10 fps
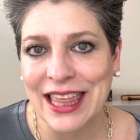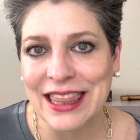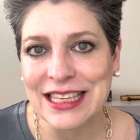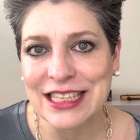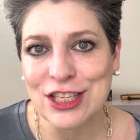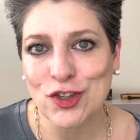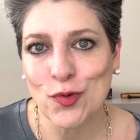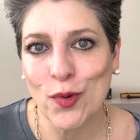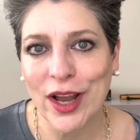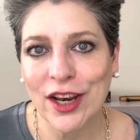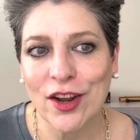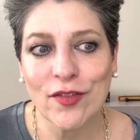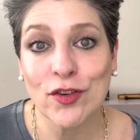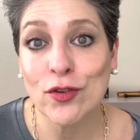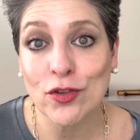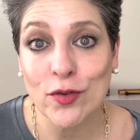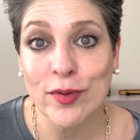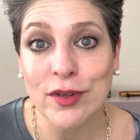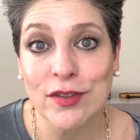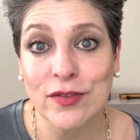This is one of
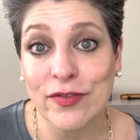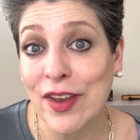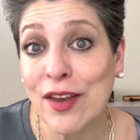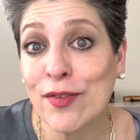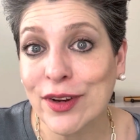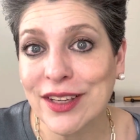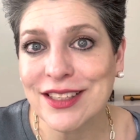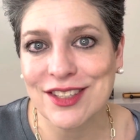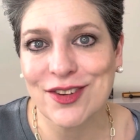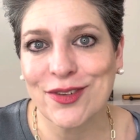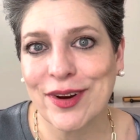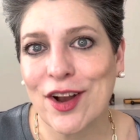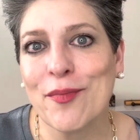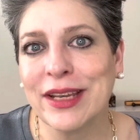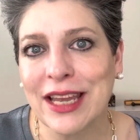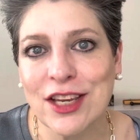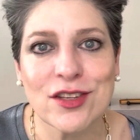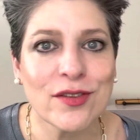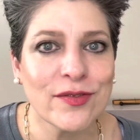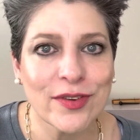YouTubers' favorites or
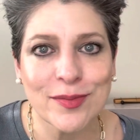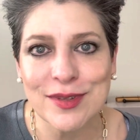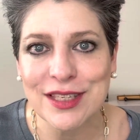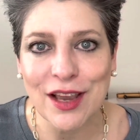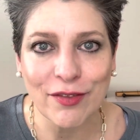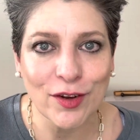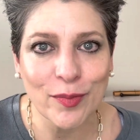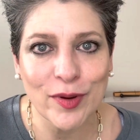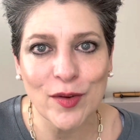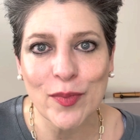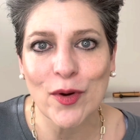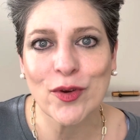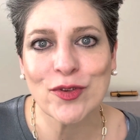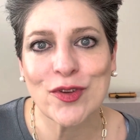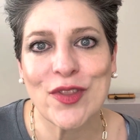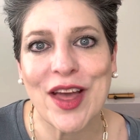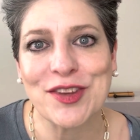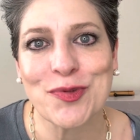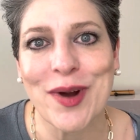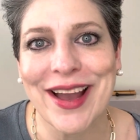recommendation from several people. So
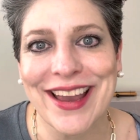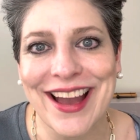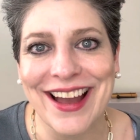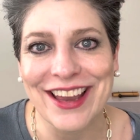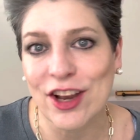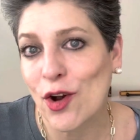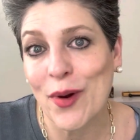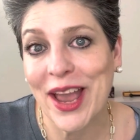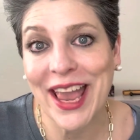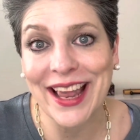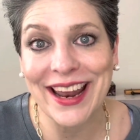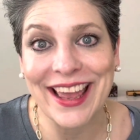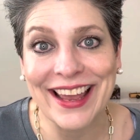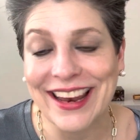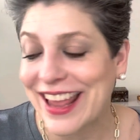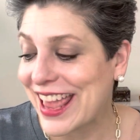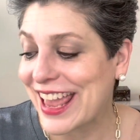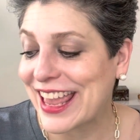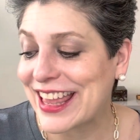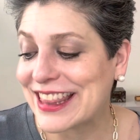that's why I go ahead and
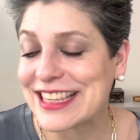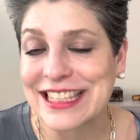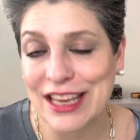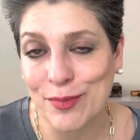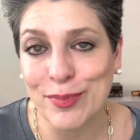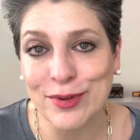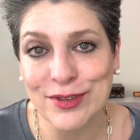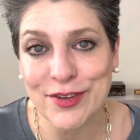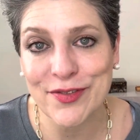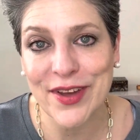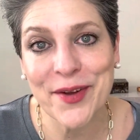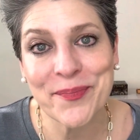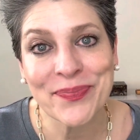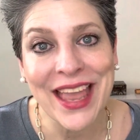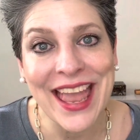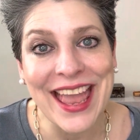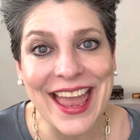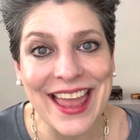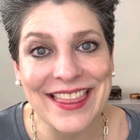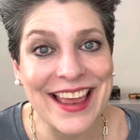get the samples of them
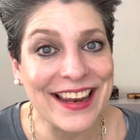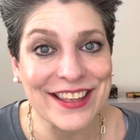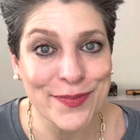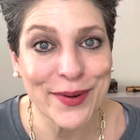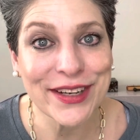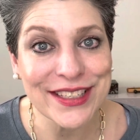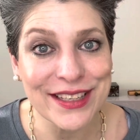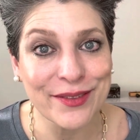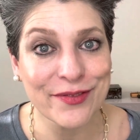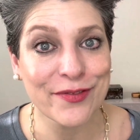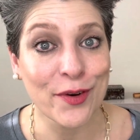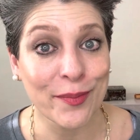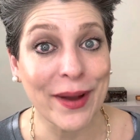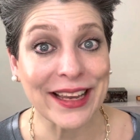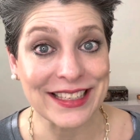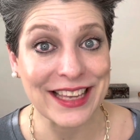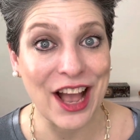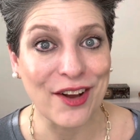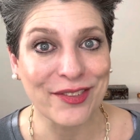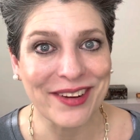and then experience them for
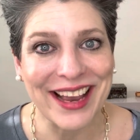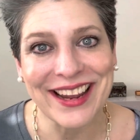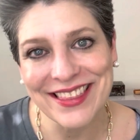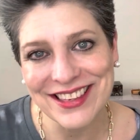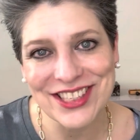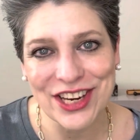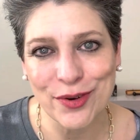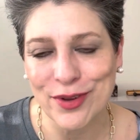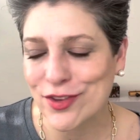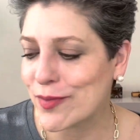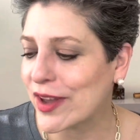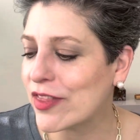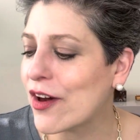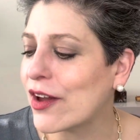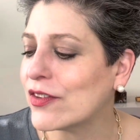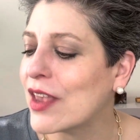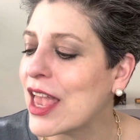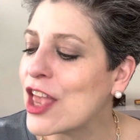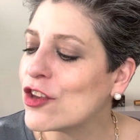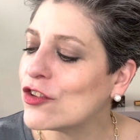myself, right? And then share with you my thoughts.
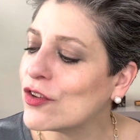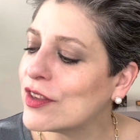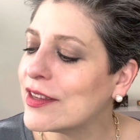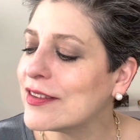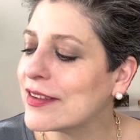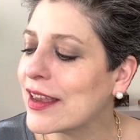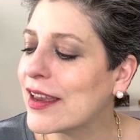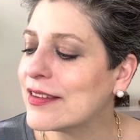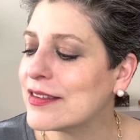So in this case,